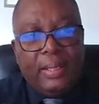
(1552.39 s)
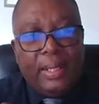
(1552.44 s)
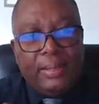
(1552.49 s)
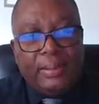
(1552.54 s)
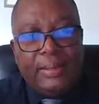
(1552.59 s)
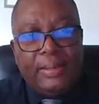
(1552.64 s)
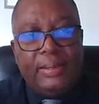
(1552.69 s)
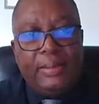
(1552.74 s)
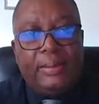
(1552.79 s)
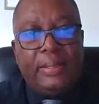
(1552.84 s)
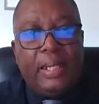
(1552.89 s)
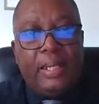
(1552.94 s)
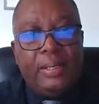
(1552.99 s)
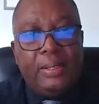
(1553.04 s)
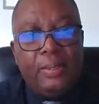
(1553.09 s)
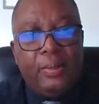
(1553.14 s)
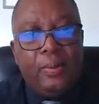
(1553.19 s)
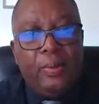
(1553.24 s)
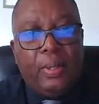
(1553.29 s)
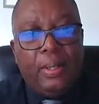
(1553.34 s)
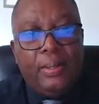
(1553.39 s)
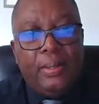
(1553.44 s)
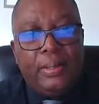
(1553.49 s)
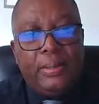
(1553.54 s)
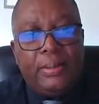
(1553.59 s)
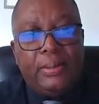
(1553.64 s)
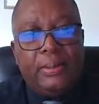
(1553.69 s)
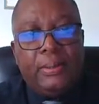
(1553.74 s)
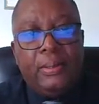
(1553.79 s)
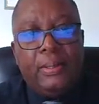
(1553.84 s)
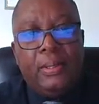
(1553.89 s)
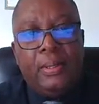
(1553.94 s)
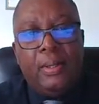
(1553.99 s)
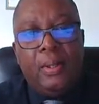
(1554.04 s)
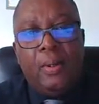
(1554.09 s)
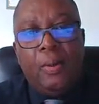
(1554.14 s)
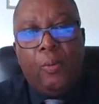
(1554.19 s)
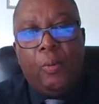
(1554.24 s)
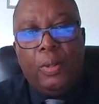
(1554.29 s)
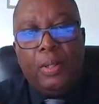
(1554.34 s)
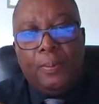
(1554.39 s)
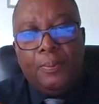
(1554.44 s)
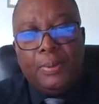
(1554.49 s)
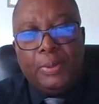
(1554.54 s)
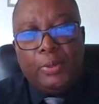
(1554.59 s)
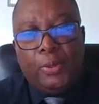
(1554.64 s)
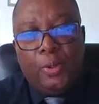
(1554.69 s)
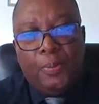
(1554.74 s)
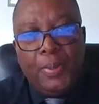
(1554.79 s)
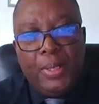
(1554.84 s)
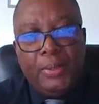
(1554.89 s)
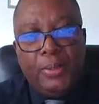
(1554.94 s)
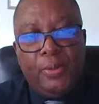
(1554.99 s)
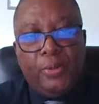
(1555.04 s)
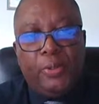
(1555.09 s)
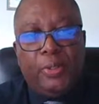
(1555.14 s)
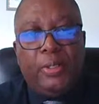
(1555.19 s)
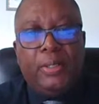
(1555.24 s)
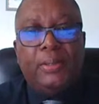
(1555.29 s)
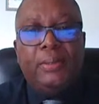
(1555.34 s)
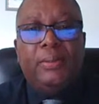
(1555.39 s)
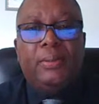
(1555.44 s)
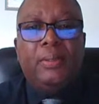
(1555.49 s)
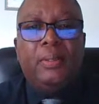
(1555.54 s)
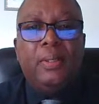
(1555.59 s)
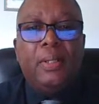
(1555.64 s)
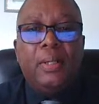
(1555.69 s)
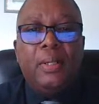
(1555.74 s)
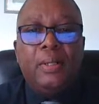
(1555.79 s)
that is, a nucleus will absorb a neutron